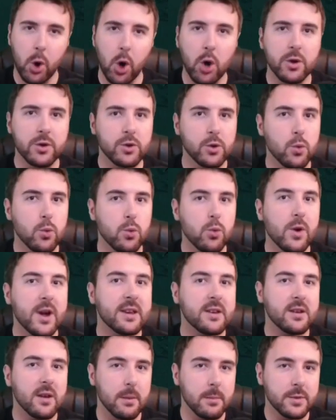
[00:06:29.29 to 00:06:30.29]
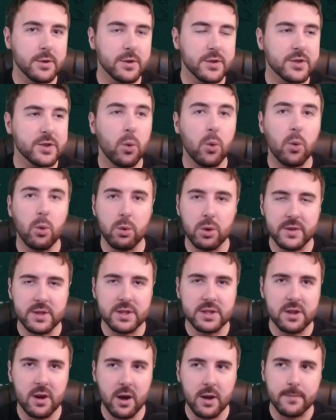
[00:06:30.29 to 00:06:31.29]
on great numbers all
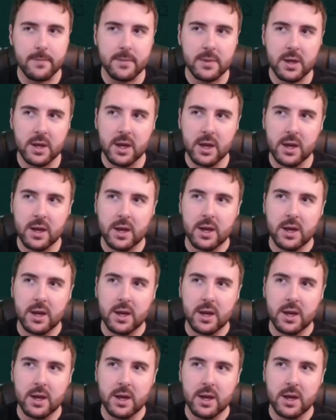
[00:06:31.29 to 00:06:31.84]
of the time.